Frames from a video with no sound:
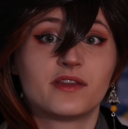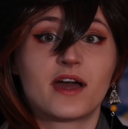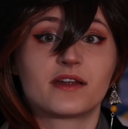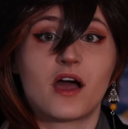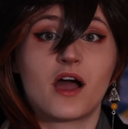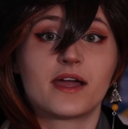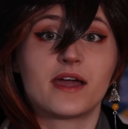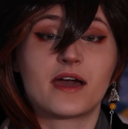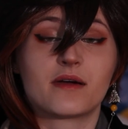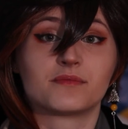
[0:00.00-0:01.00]
that I
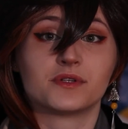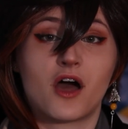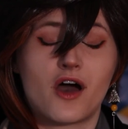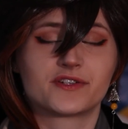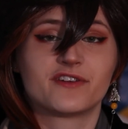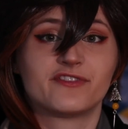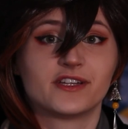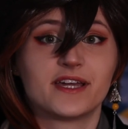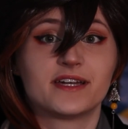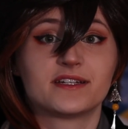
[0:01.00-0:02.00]
am not
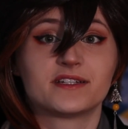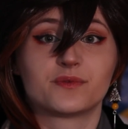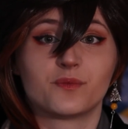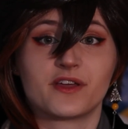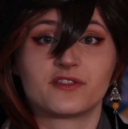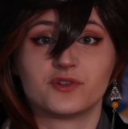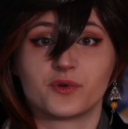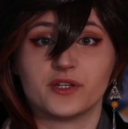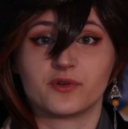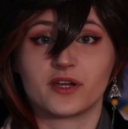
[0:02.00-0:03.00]
affiliated with
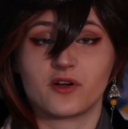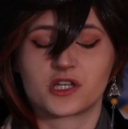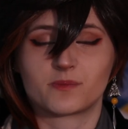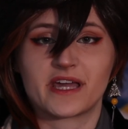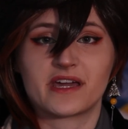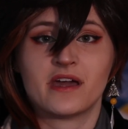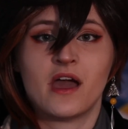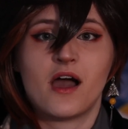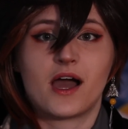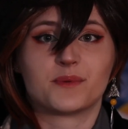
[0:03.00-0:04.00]
DokiDokiCosplay.
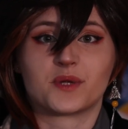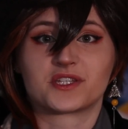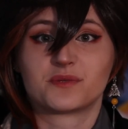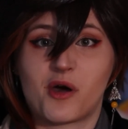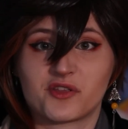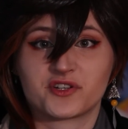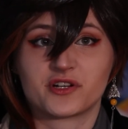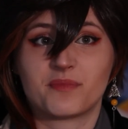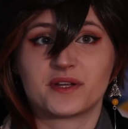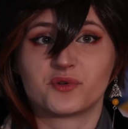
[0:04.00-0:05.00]
I am not
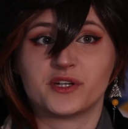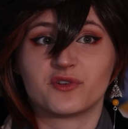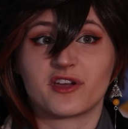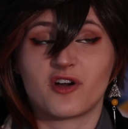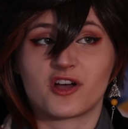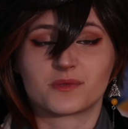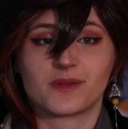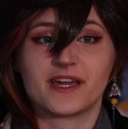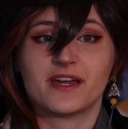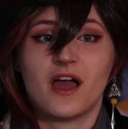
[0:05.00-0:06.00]
sponsored by
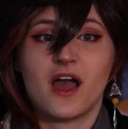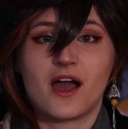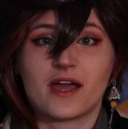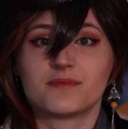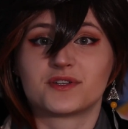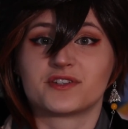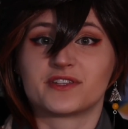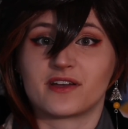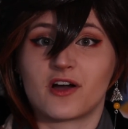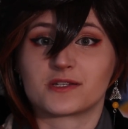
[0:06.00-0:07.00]
DokiDokiCosplay. I am just
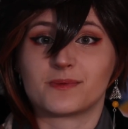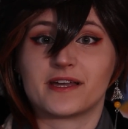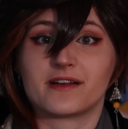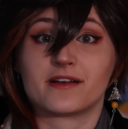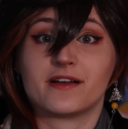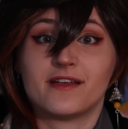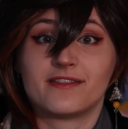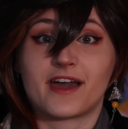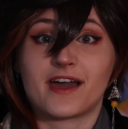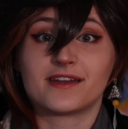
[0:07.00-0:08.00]
a cosplayer
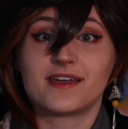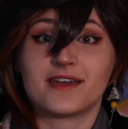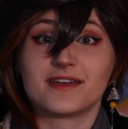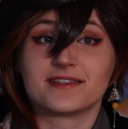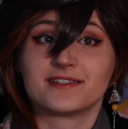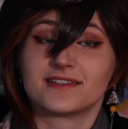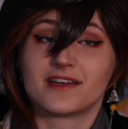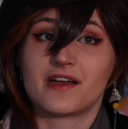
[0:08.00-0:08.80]
that is